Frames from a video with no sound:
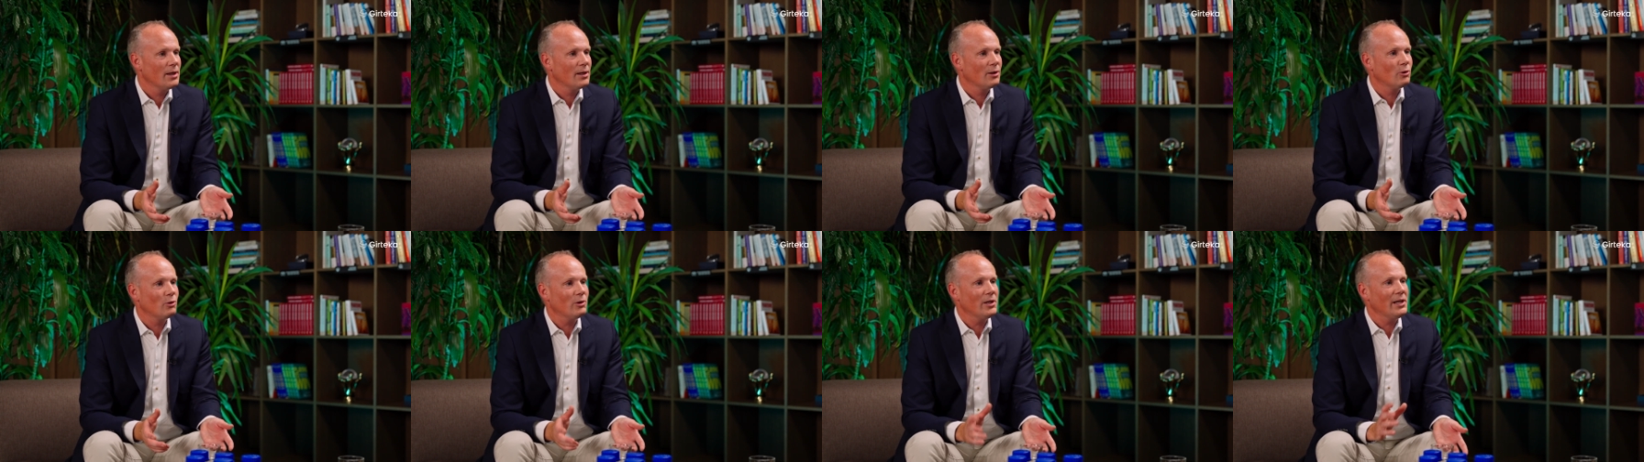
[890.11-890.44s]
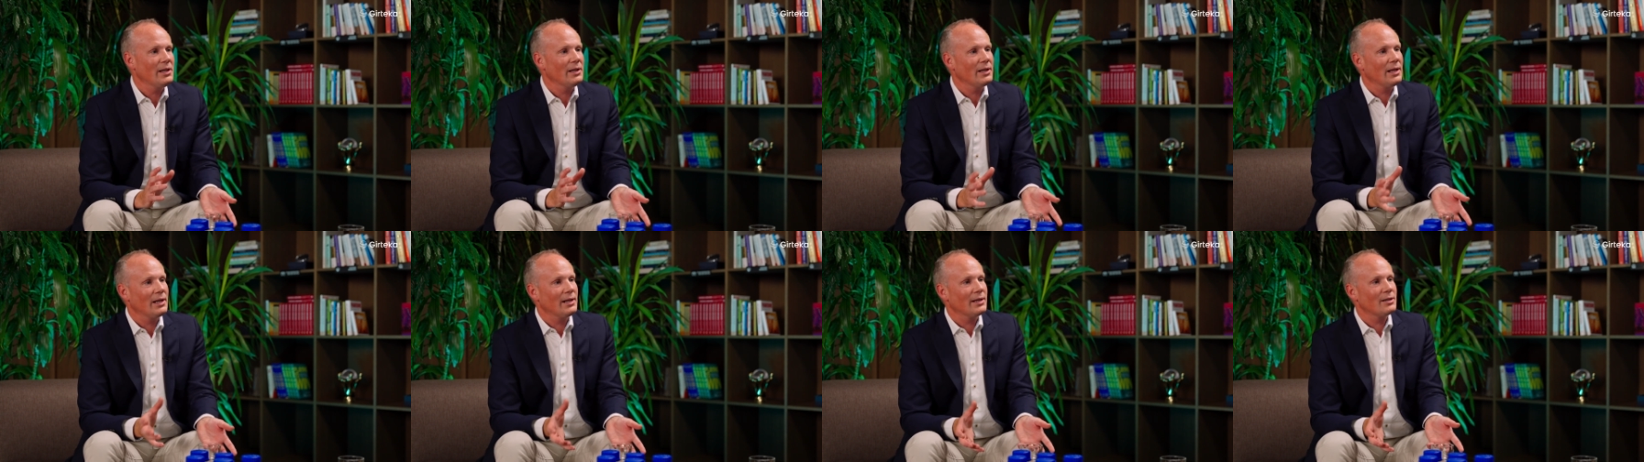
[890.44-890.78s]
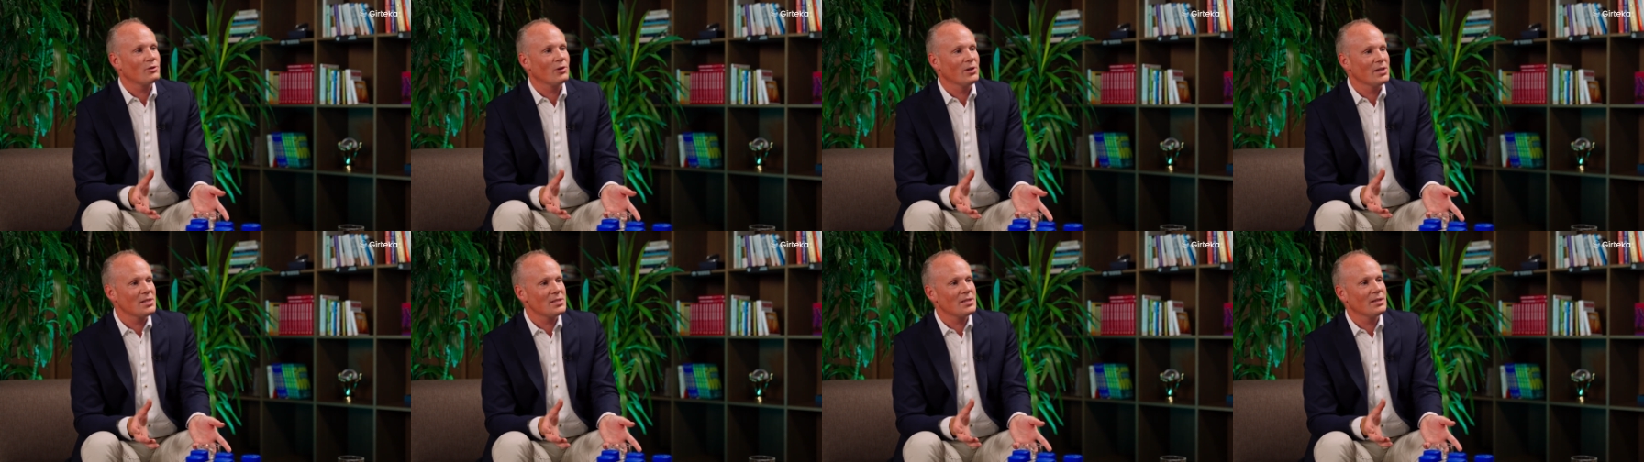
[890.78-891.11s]
green
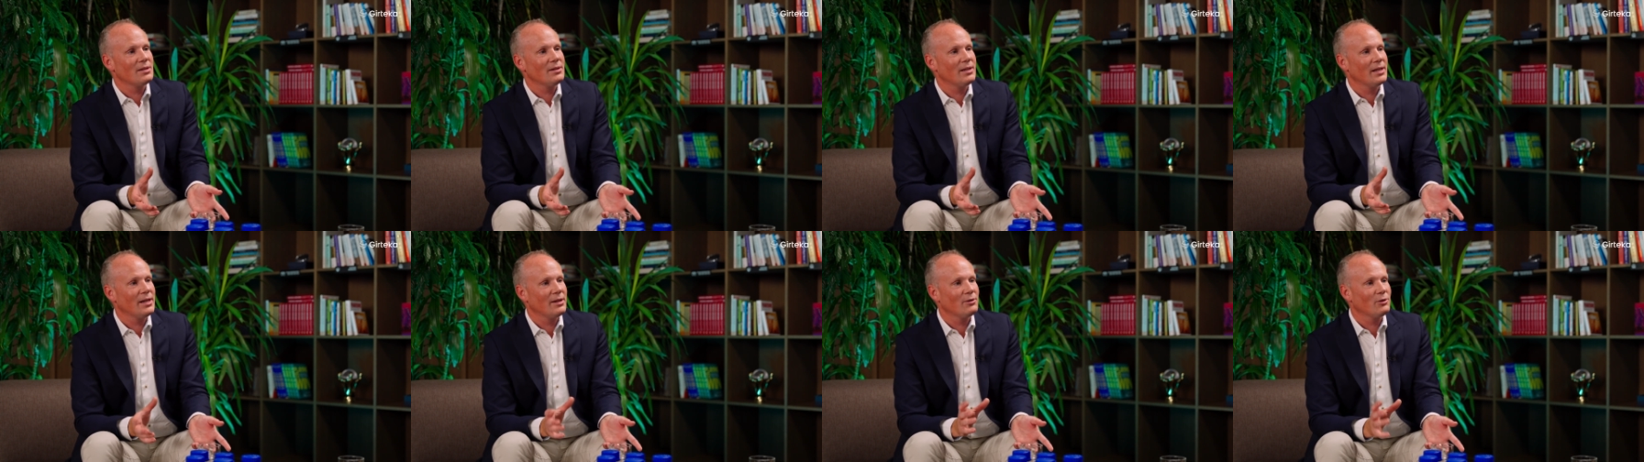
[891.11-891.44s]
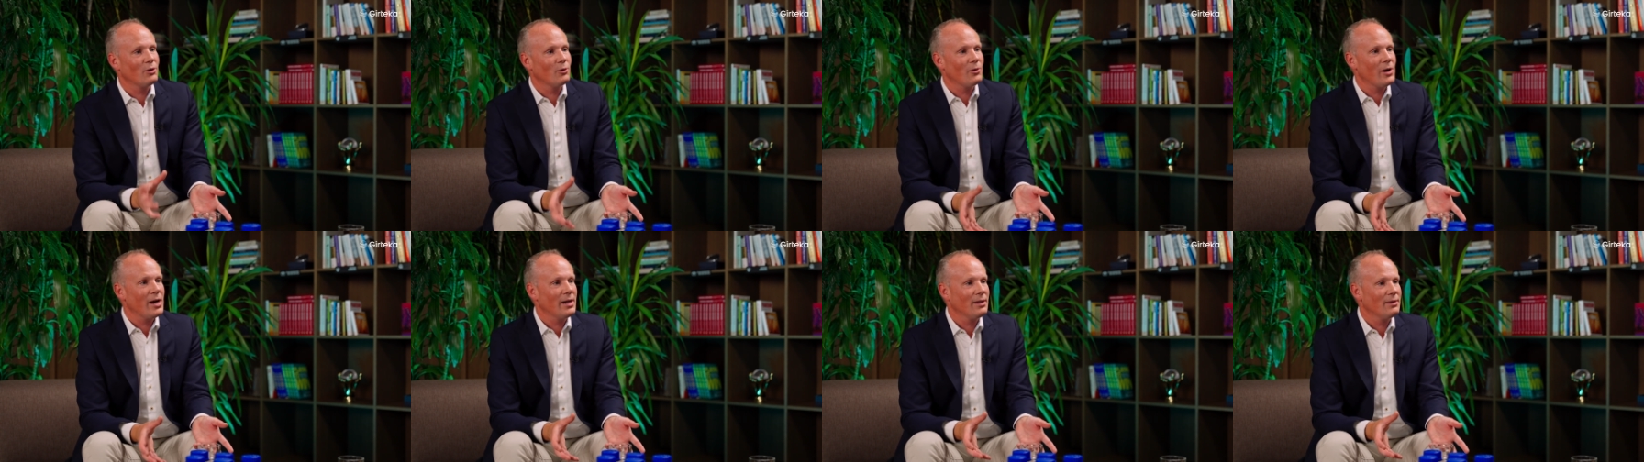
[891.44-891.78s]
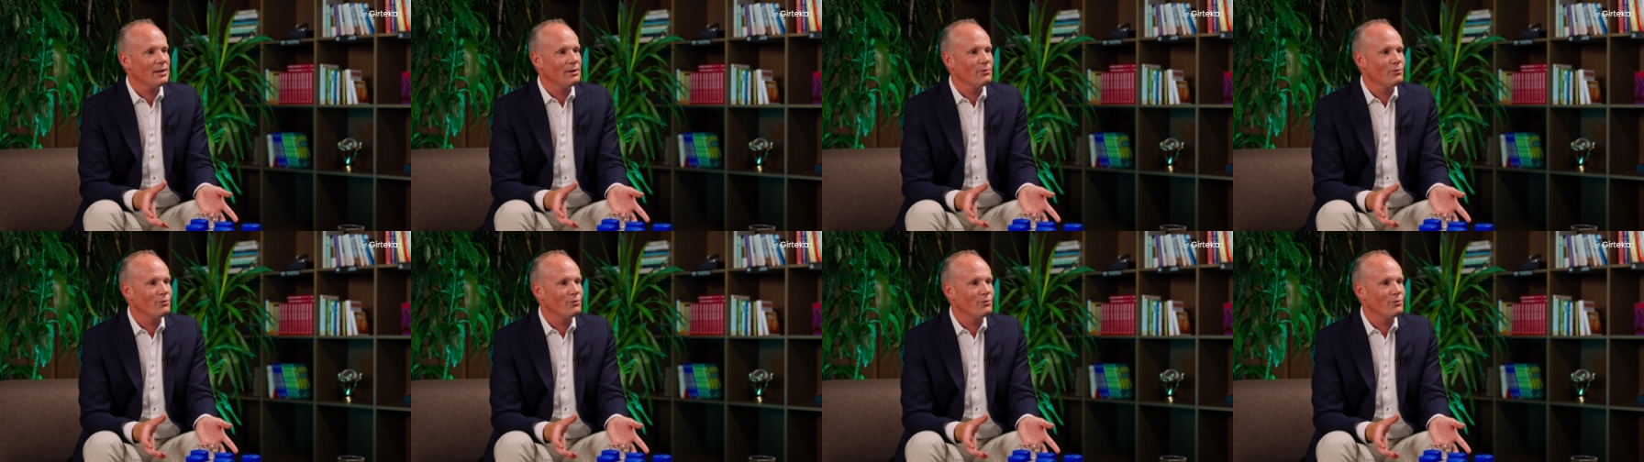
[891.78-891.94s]
electricity and the right